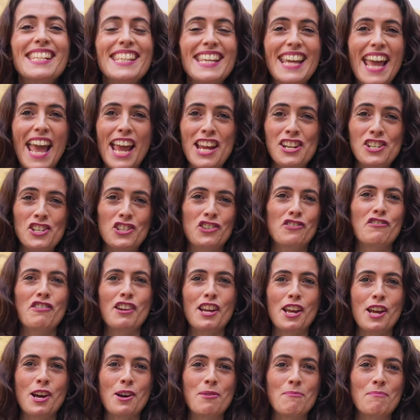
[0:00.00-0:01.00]
is the
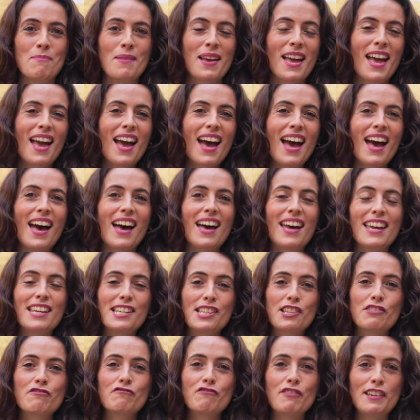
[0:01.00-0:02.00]
atrium.
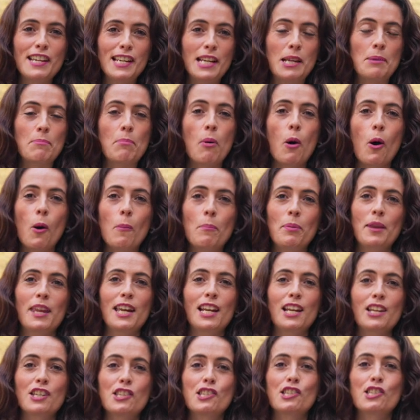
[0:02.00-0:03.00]
It's a really
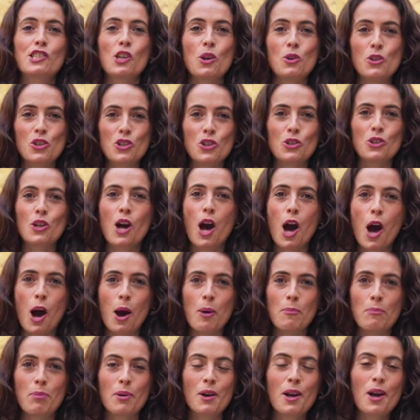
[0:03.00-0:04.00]
popular social
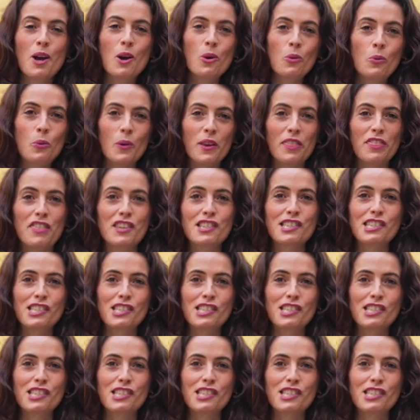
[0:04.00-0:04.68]
hub with the